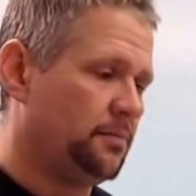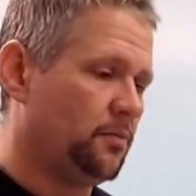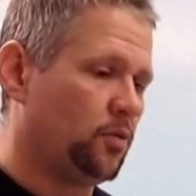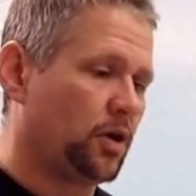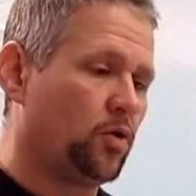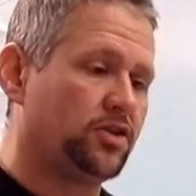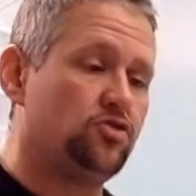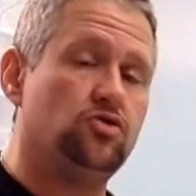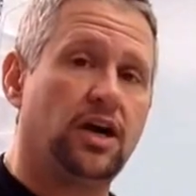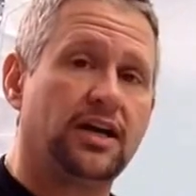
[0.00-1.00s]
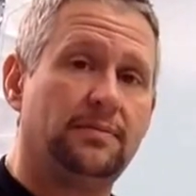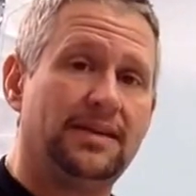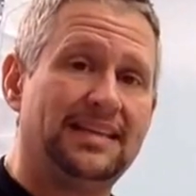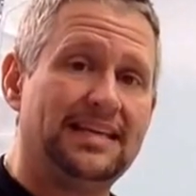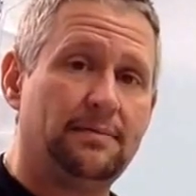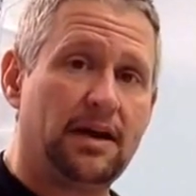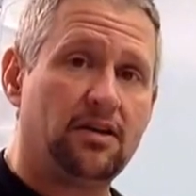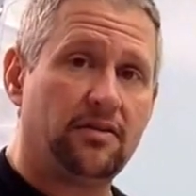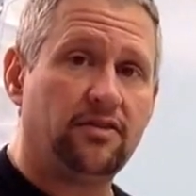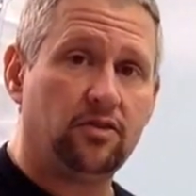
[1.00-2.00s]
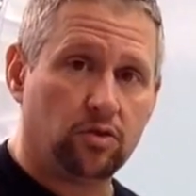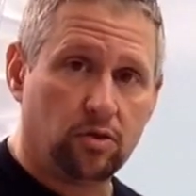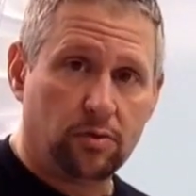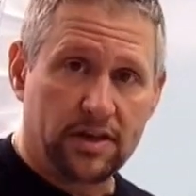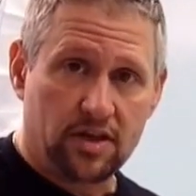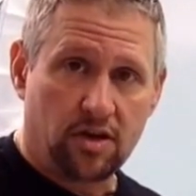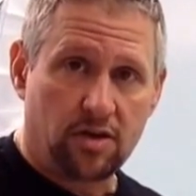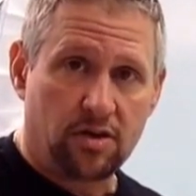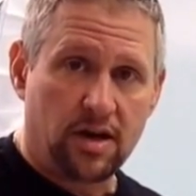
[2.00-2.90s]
We're going to document the amount of stool return.